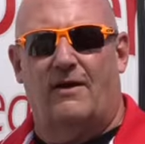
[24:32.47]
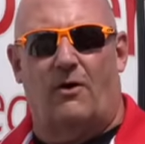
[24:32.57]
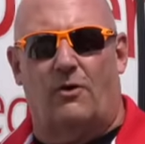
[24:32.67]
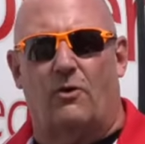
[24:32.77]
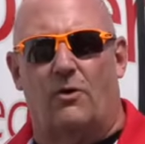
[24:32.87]

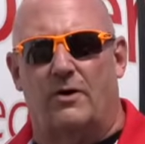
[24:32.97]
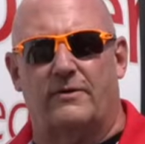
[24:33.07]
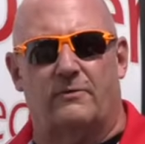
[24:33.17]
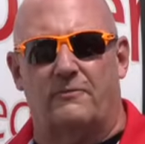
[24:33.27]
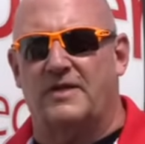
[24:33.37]
are gone
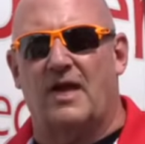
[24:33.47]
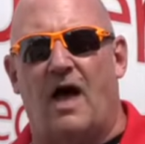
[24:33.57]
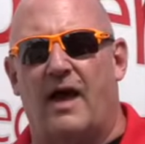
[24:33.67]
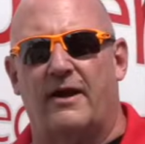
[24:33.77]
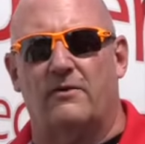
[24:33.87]
or
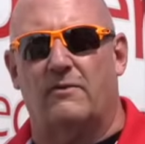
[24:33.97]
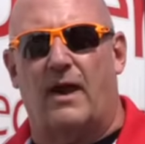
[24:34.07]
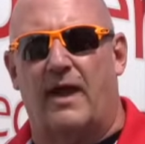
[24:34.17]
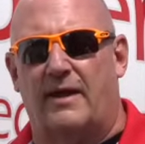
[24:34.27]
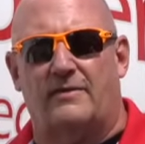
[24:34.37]
retired
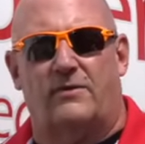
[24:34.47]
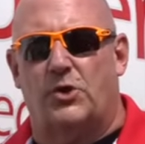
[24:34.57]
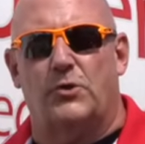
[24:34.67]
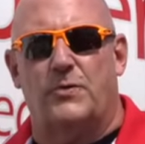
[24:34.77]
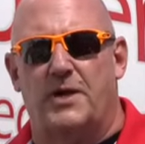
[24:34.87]
in
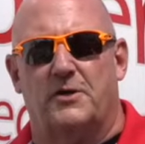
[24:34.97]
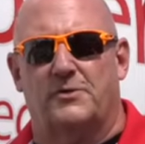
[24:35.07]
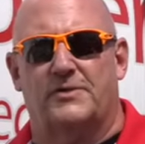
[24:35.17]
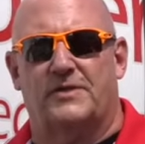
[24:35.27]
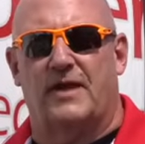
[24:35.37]
2
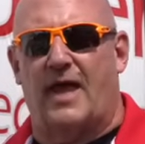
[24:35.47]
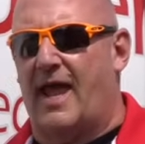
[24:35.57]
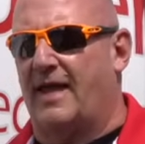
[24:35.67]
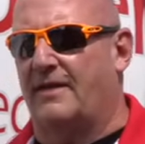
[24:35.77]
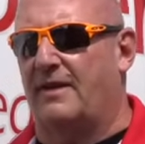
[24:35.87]
years
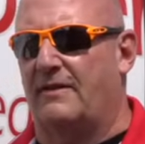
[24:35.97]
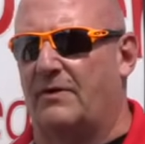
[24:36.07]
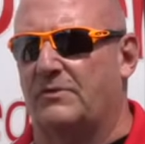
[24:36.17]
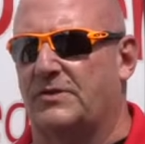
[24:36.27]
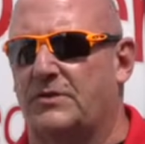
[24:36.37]
and
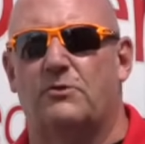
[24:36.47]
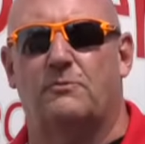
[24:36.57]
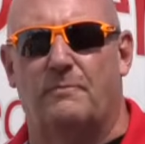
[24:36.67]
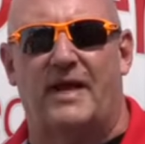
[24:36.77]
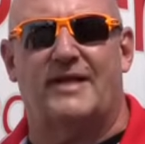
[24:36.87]
there's
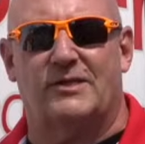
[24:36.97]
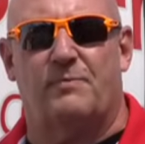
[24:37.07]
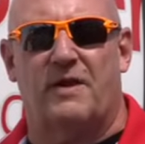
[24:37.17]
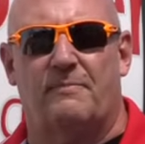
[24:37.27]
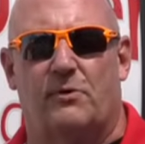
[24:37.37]
new maintenance
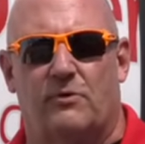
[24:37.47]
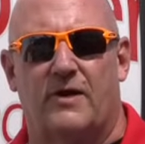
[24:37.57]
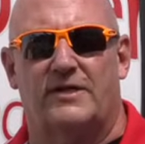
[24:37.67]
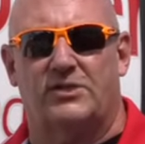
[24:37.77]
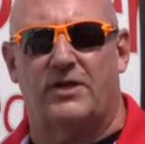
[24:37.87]
people or
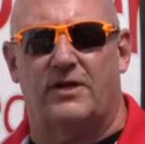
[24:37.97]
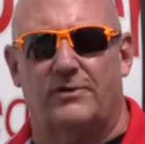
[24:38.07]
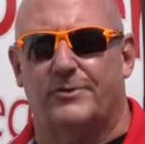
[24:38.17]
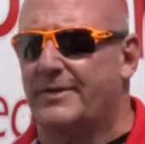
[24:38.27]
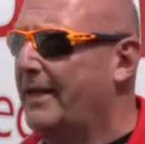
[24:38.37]

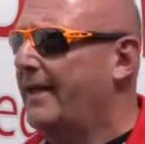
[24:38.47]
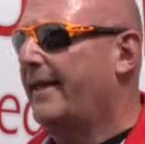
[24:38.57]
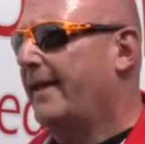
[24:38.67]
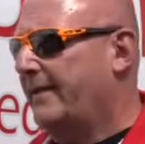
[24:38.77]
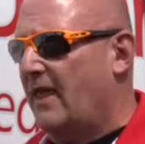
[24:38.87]
engineers,
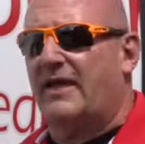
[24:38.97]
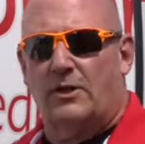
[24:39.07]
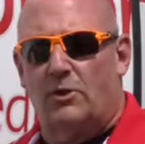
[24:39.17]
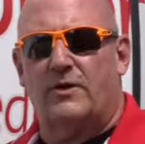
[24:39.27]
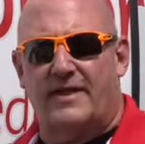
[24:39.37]
they
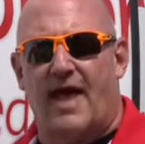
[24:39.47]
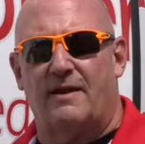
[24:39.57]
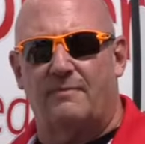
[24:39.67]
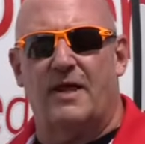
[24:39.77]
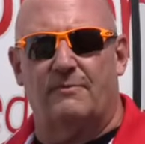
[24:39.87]
can look at that
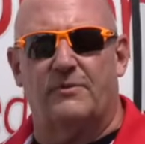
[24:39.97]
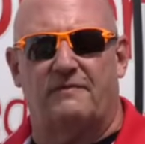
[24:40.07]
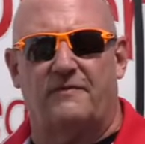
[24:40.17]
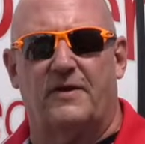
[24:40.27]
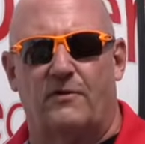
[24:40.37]
and be able to
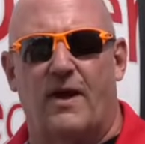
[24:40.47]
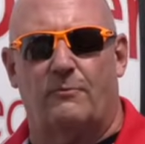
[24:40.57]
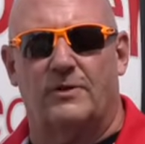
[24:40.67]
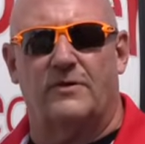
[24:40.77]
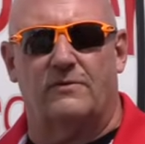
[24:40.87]
figure
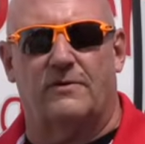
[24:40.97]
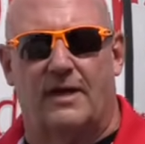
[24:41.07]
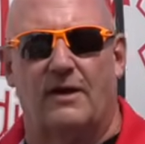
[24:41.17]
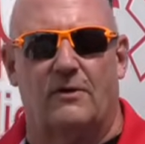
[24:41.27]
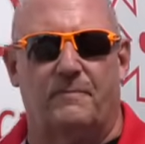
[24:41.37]
out what
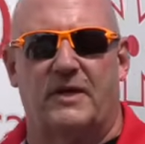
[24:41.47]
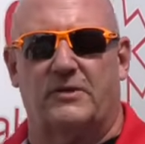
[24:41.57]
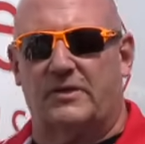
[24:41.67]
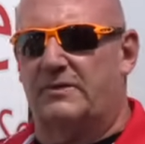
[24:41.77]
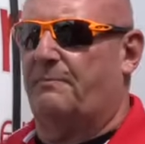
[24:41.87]
they're,
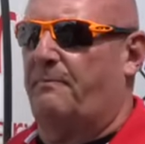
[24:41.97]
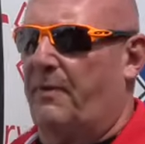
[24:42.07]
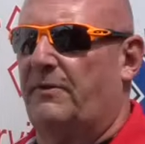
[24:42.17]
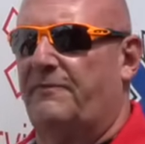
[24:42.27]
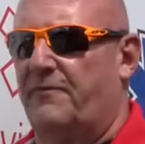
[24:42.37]
because it's
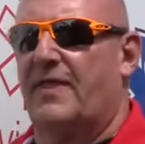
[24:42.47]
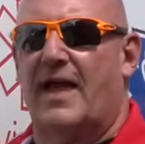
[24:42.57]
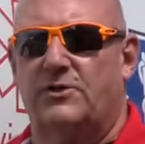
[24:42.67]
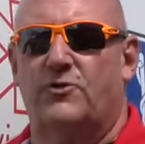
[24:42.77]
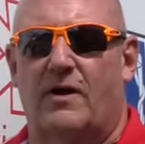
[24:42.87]
built for
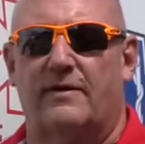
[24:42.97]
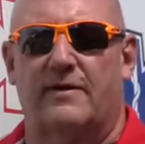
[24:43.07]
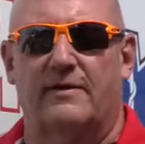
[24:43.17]
that truck.